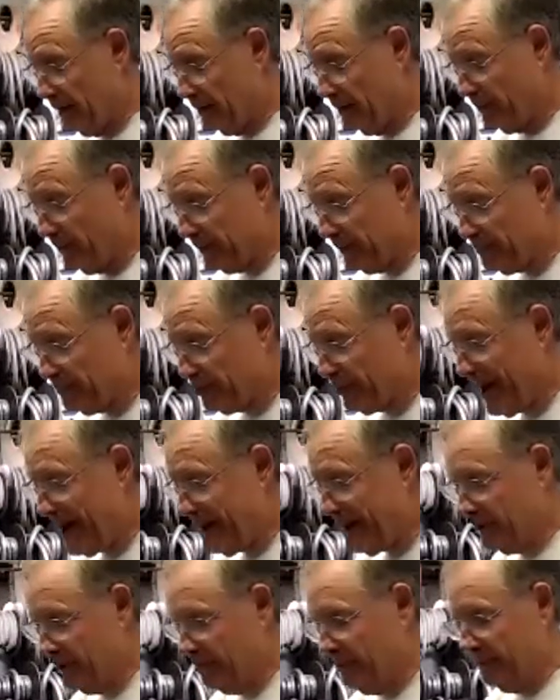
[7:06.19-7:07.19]
But the
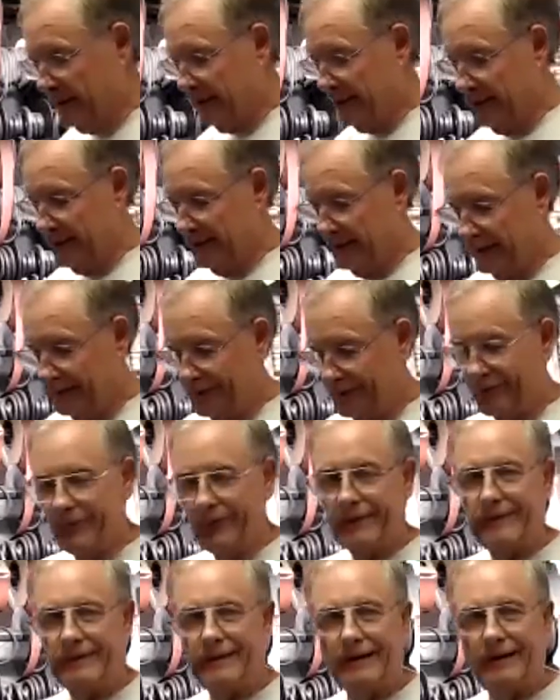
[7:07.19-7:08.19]
problem
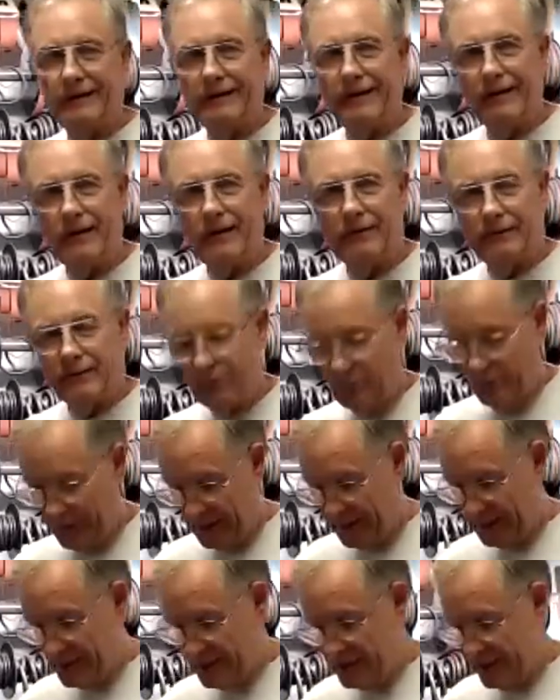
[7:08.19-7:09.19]
with the heart
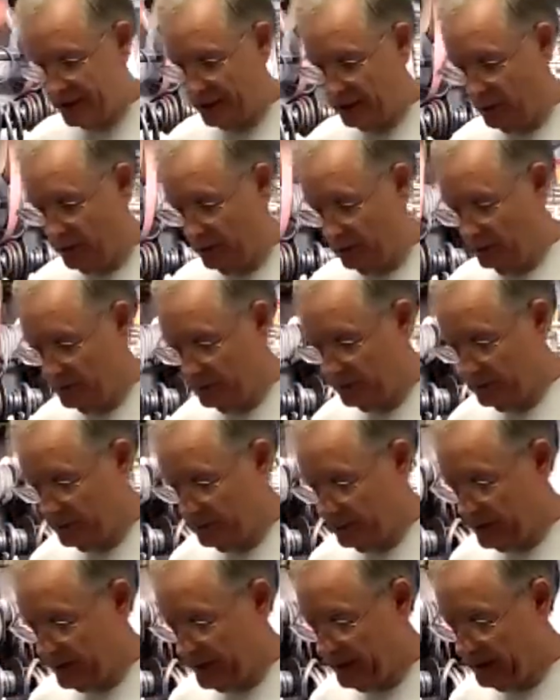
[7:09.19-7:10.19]
with the single
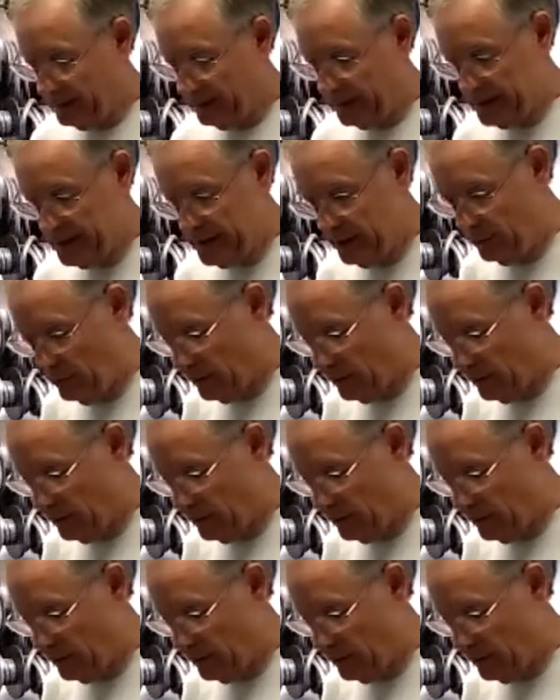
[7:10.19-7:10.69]
LED